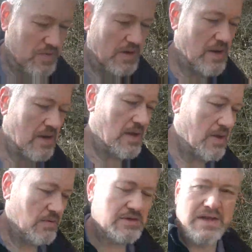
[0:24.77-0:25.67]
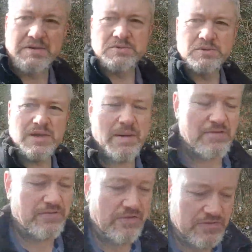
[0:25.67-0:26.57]
about
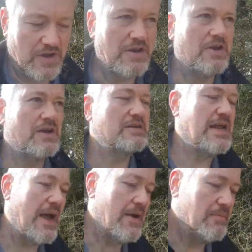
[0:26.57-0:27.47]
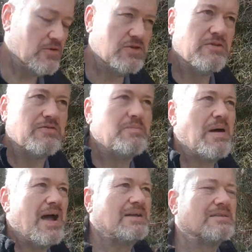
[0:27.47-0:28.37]
15 years now, and I must have
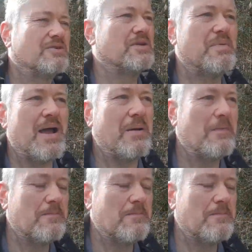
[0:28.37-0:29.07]
done about,